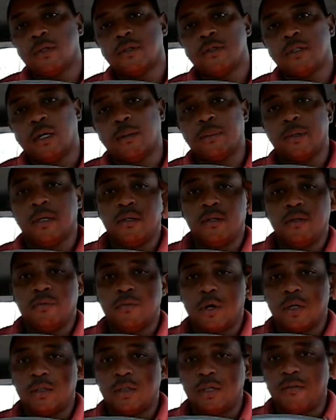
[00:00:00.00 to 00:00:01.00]
Gentlemen,
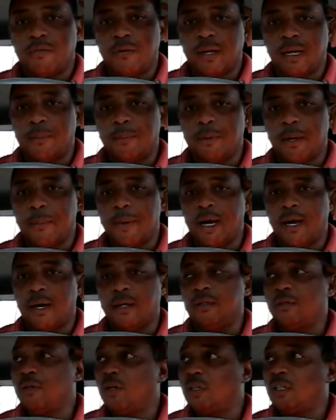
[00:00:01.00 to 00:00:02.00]
you've got to develop your
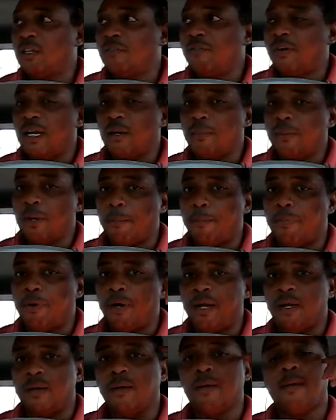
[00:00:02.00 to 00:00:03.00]
mind, you've got to develop your
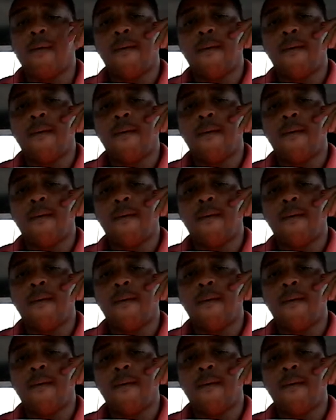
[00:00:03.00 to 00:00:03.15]
brain.